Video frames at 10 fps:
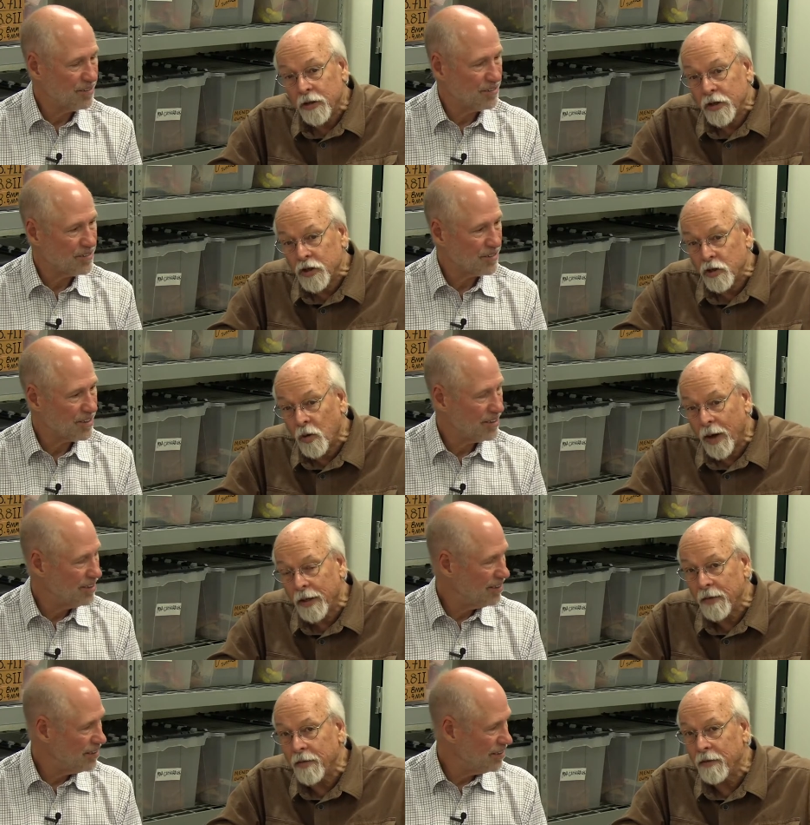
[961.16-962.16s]

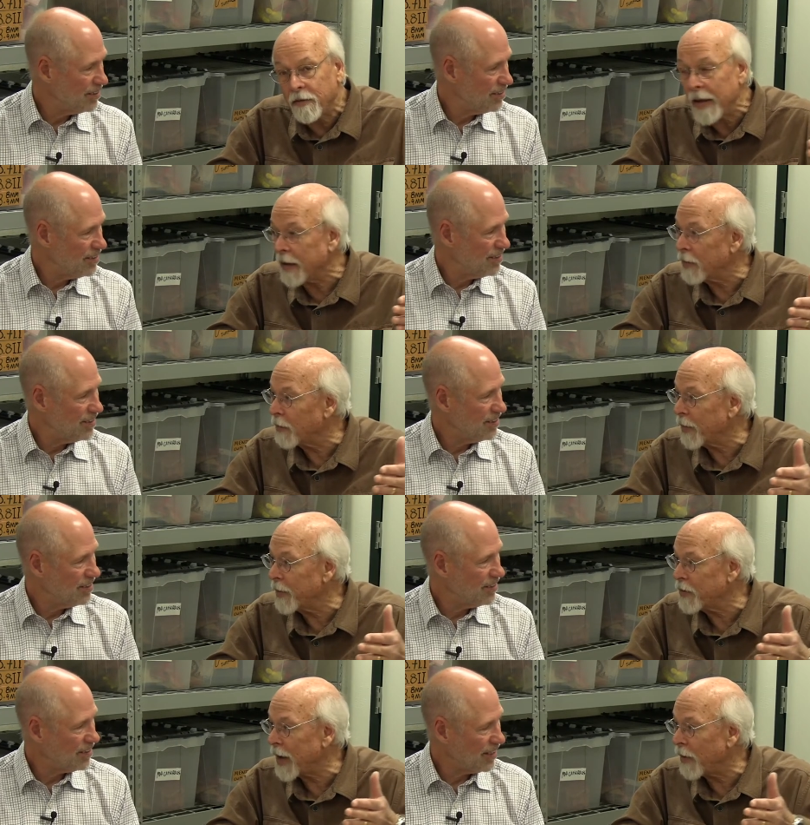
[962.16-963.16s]
Speaker 1: destructive event from the
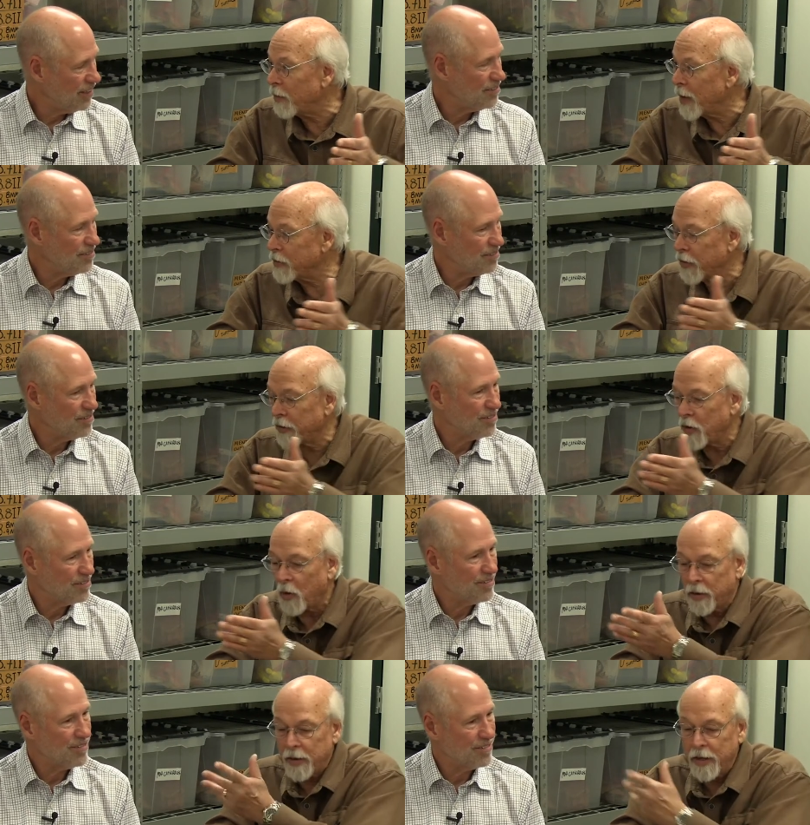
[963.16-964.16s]
southwest to the
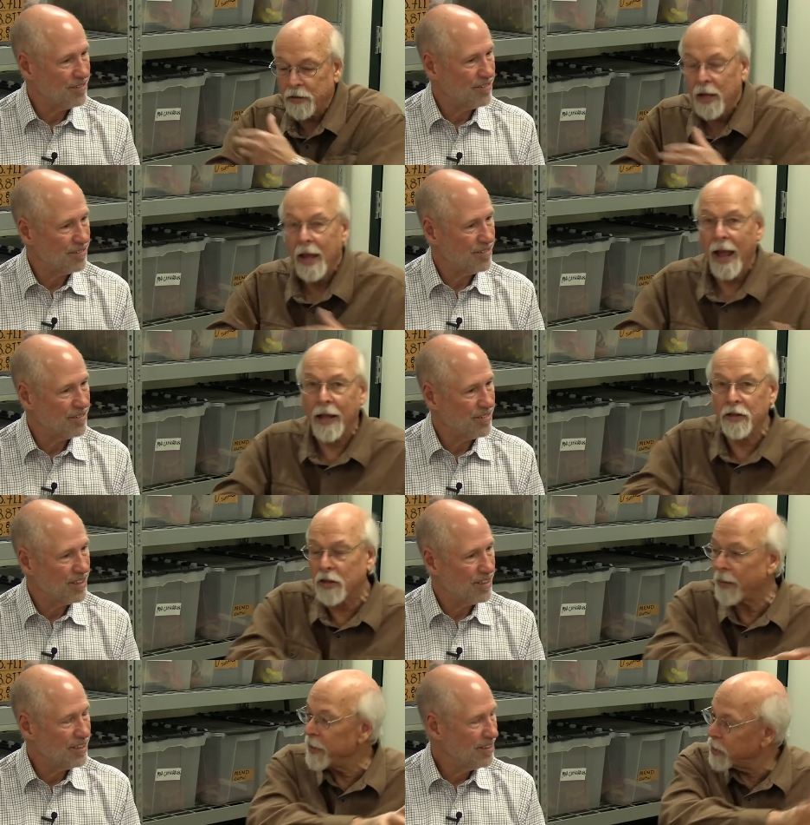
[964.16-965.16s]
northeast. And
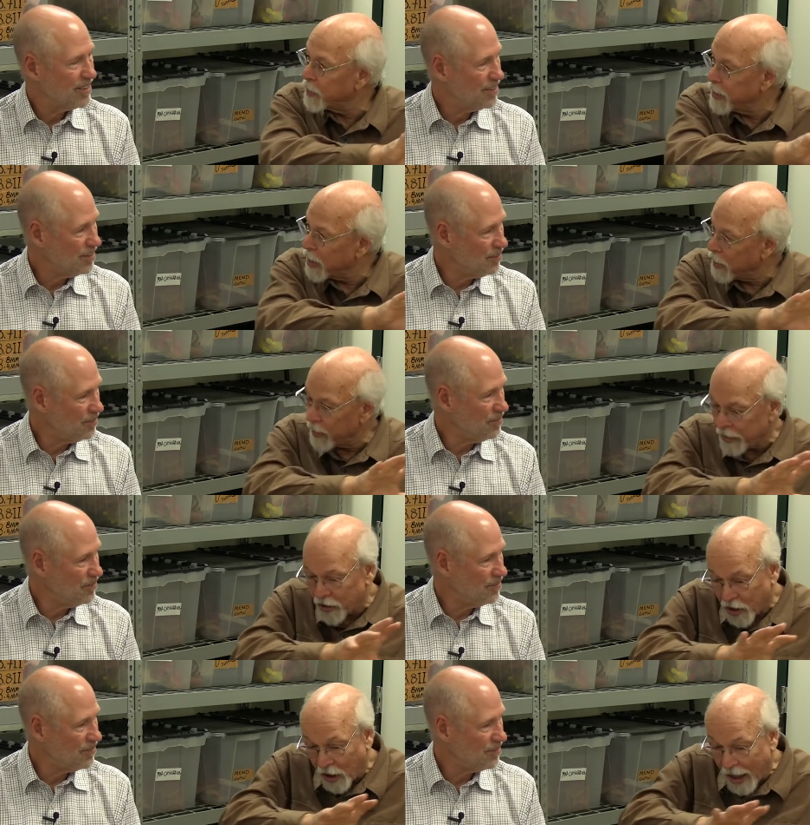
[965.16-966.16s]
some of this material
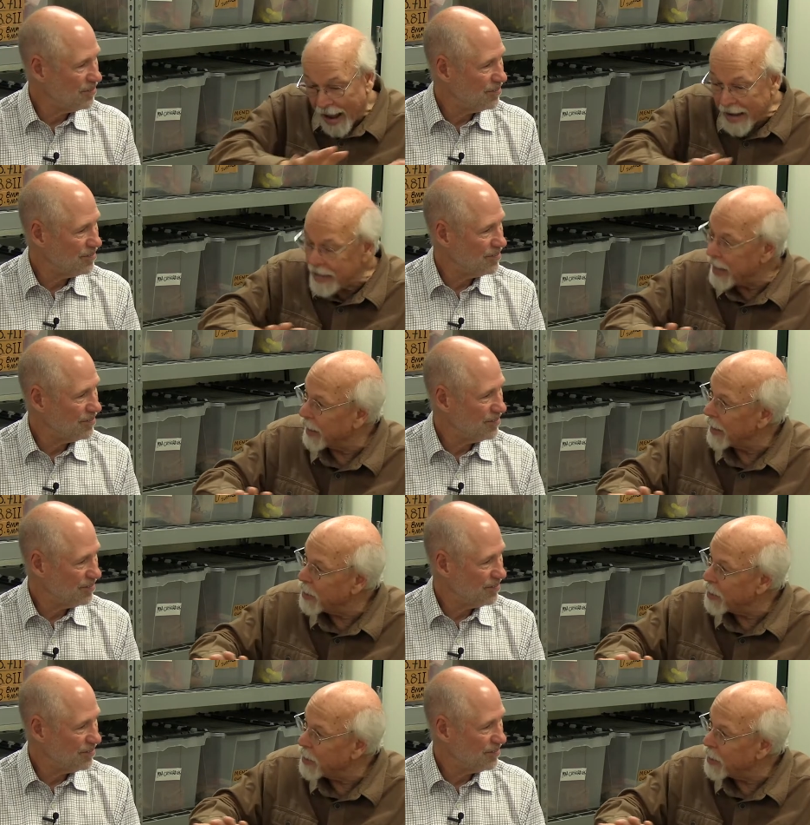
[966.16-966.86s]
is landing